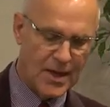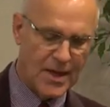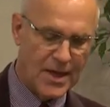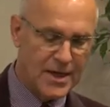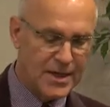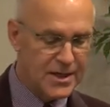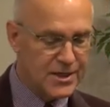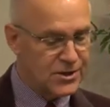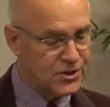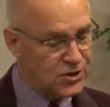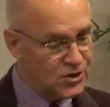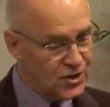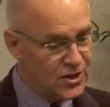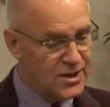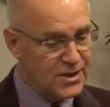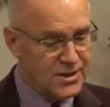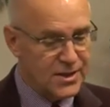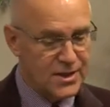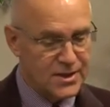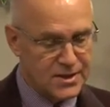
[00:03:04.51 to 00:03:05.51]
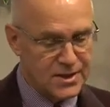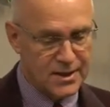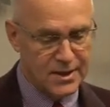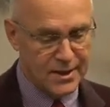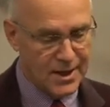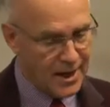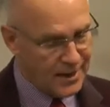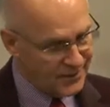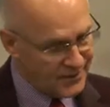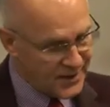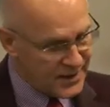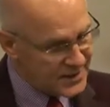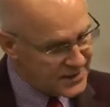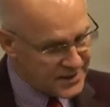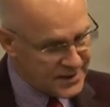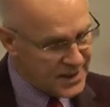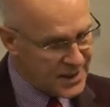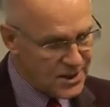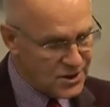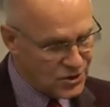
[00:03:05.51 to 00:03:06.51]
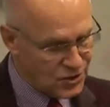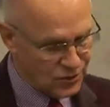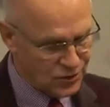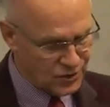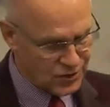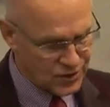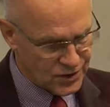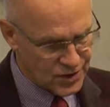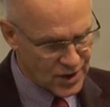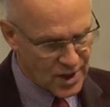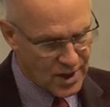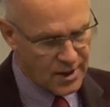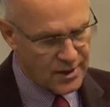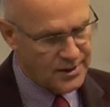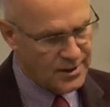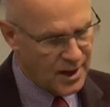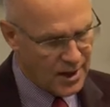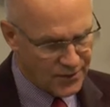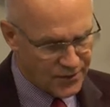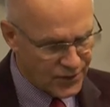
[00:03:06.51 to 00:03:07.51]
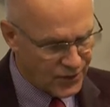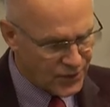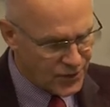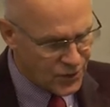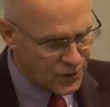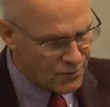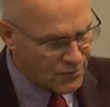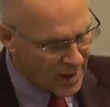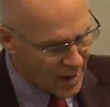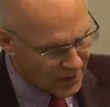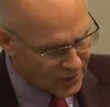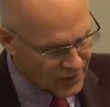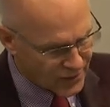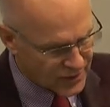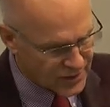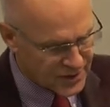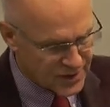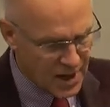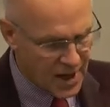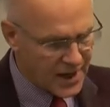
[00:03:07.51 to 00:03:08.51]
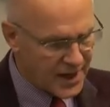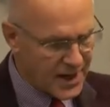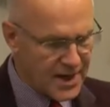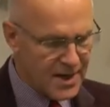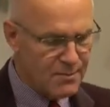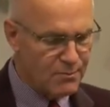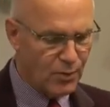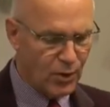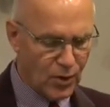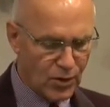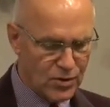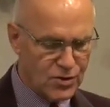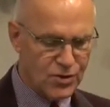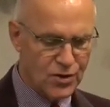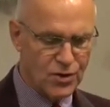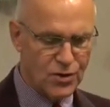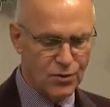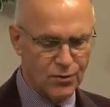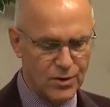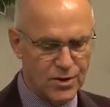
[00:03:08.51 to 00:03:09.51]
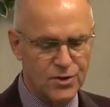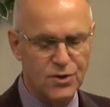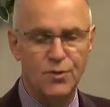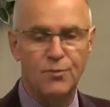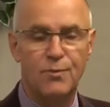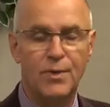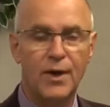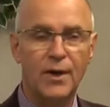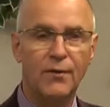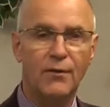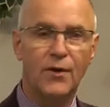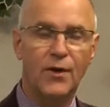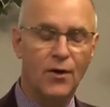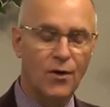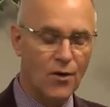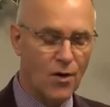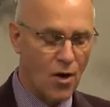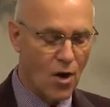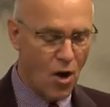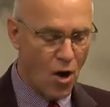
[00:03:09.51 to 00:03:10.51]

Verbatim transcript: It is Jesus, not these teachers, not their new methods, not any person who is superior,